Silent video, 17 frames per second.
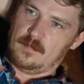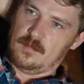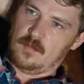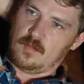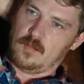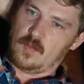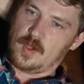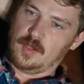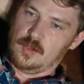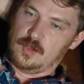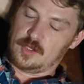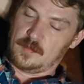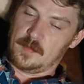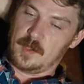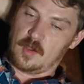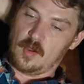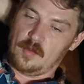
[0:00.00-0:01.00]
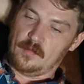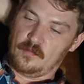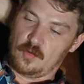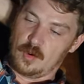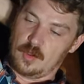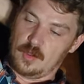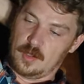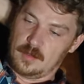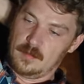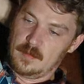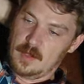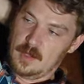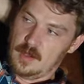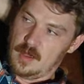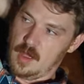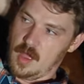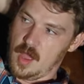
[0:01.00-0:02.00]
what used to be called Fort Hood,
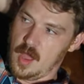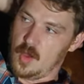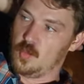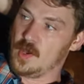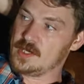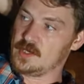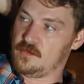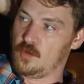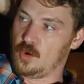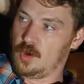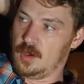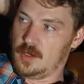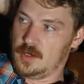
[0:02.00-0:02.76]
uh, West Fort Hood,